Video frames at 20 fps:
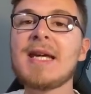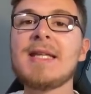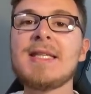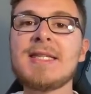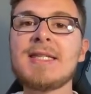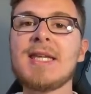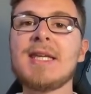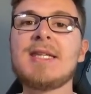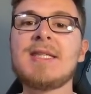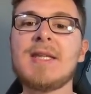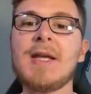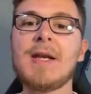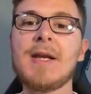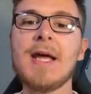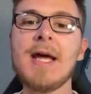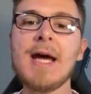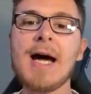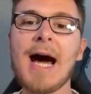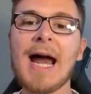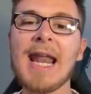
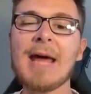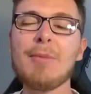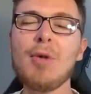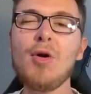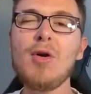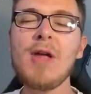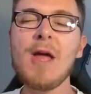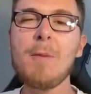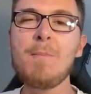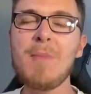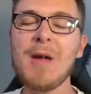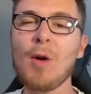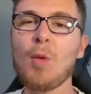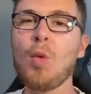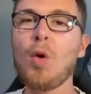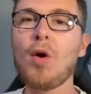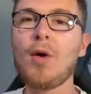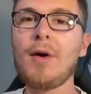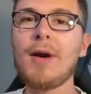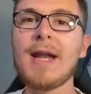Consistent, and I'm only a bit
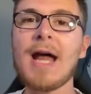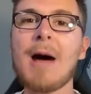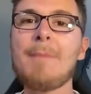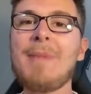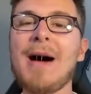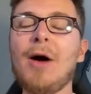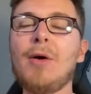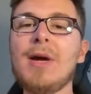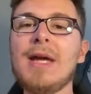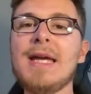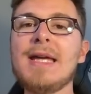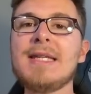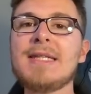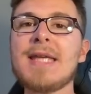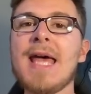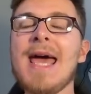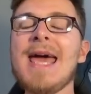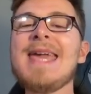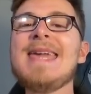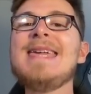worried about
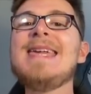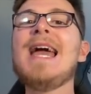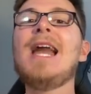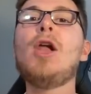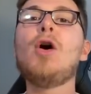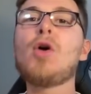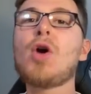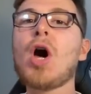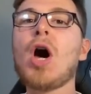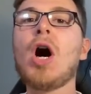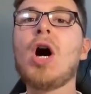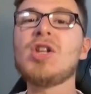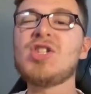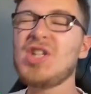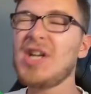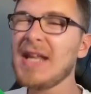his yellow cards.